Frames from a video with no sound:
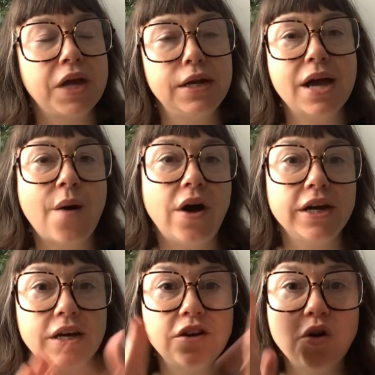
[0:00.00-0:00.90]
and now I
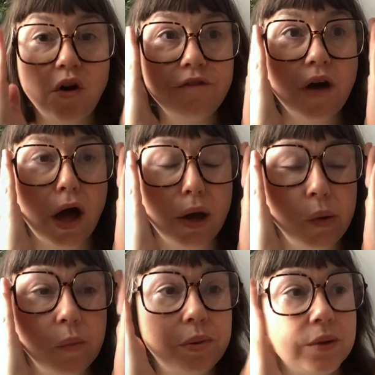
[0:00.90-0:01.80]
can offer
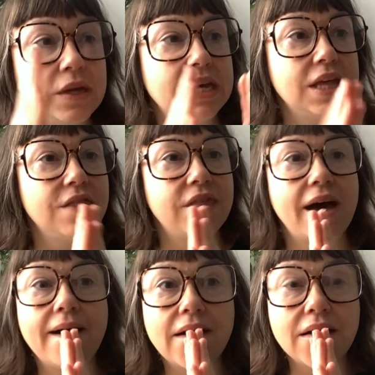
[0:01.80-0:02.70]
hope
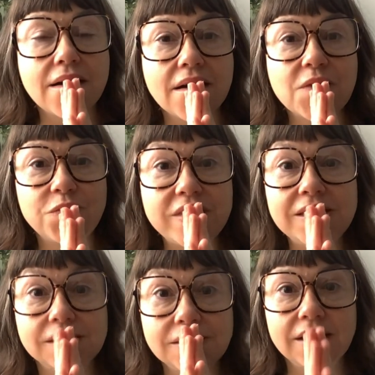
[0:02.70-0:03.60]
that things can